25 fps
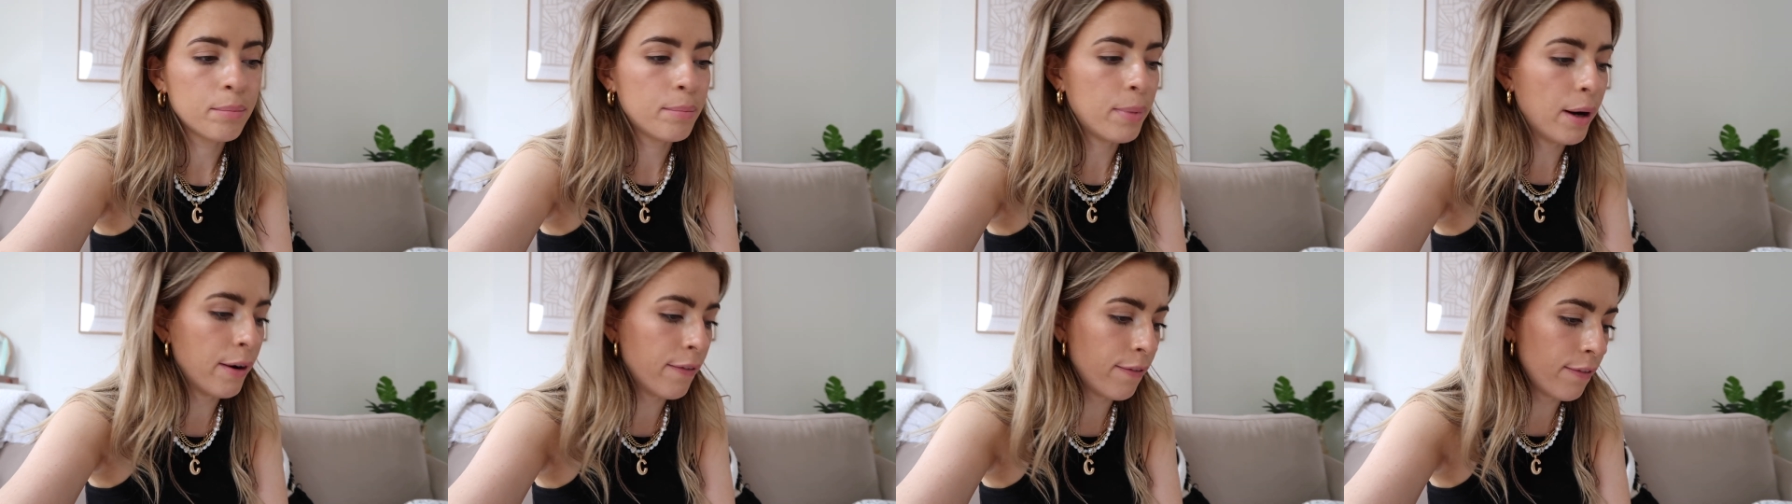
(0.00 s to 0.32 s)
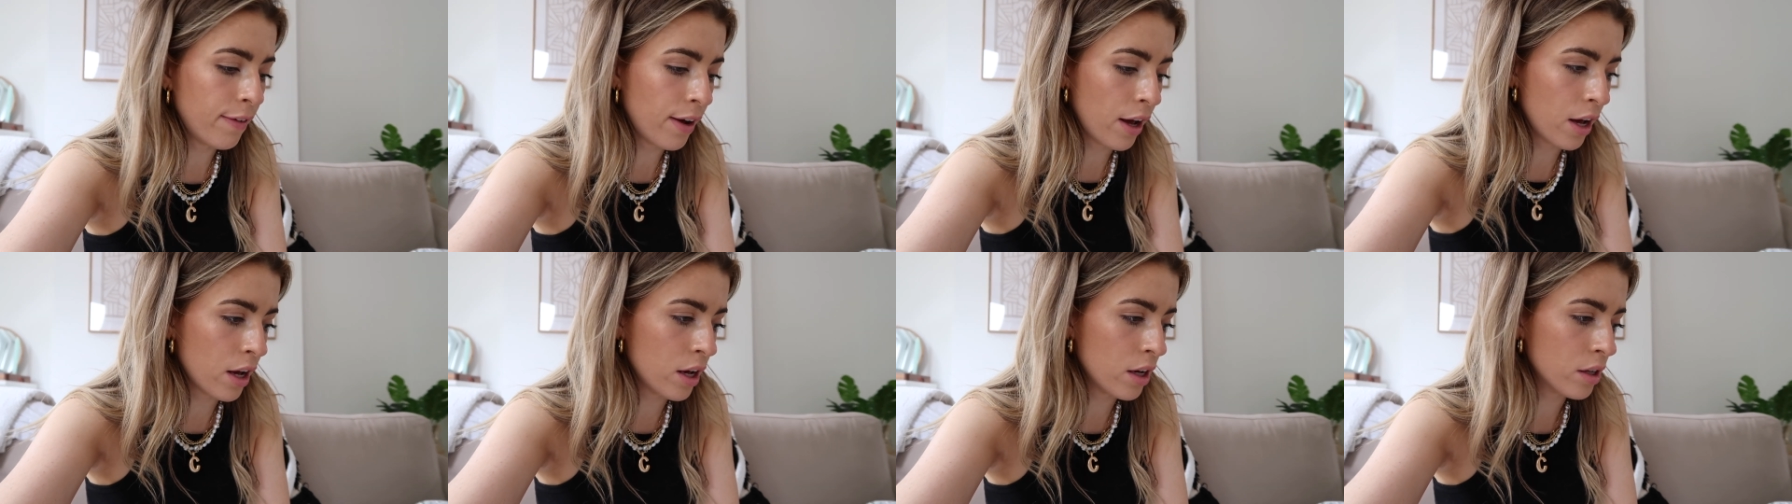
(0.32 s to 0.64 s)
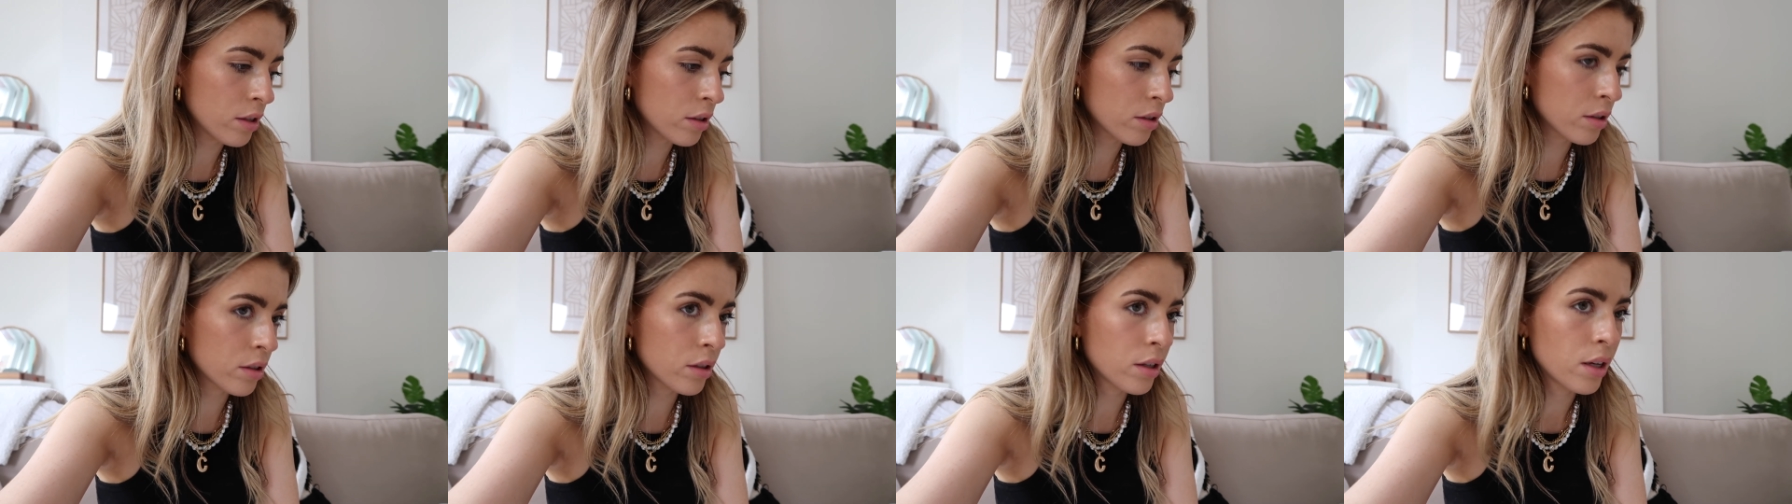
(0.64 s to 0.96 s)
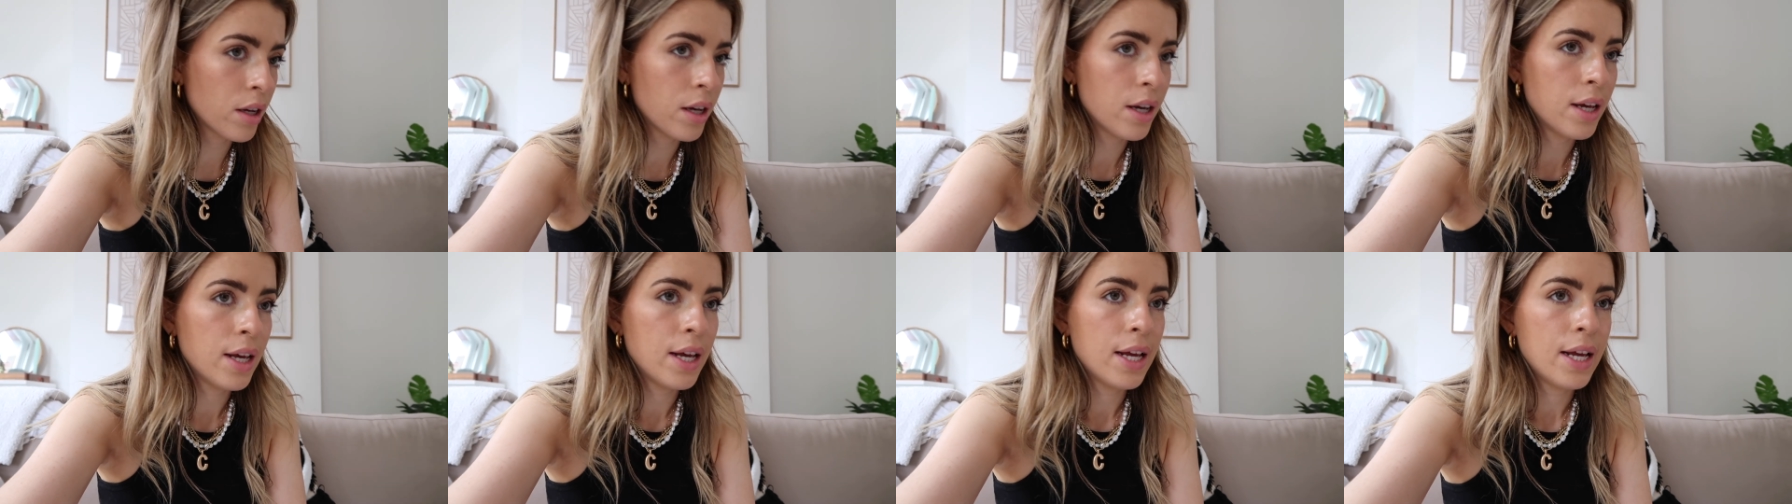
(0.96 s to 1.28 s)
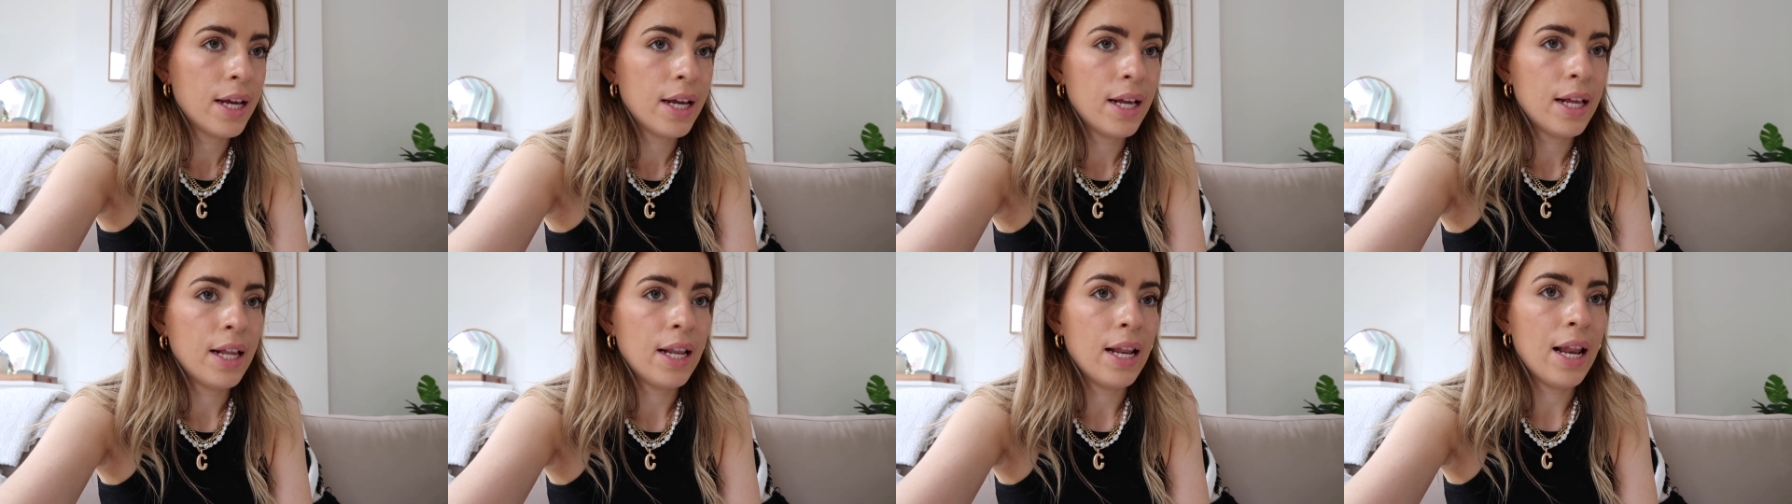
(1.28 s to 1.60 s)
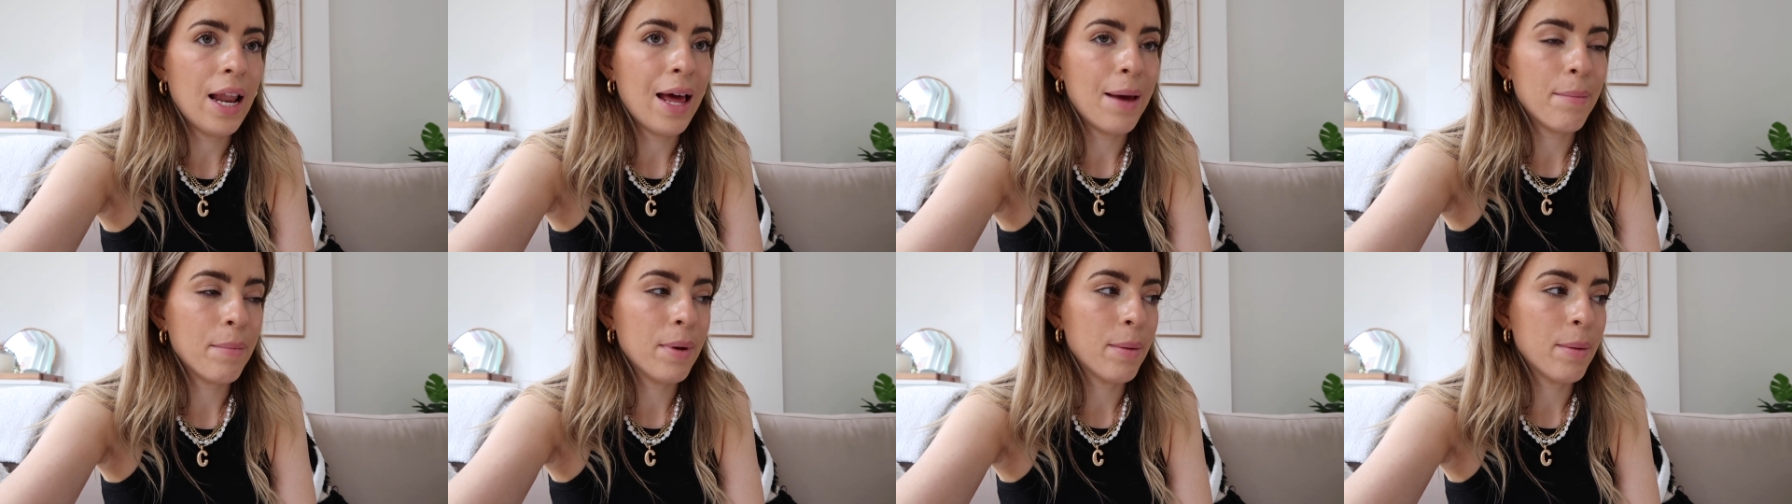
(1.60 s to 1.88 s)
But first, let